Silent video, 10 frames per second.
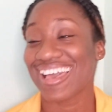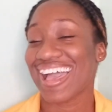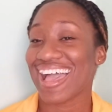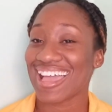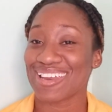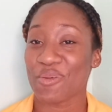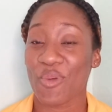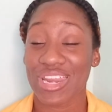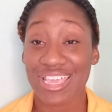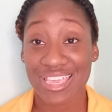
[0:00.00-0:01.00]
And
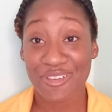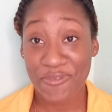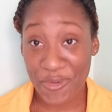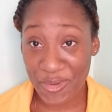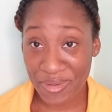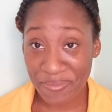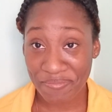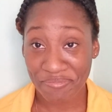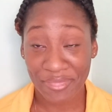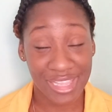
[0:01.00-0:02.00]
when you eat food,
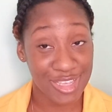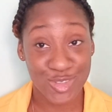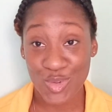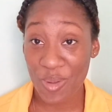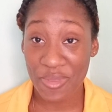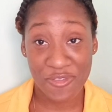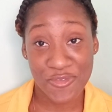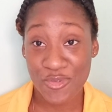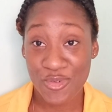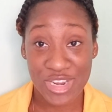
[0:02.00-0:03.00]
you chew up your food,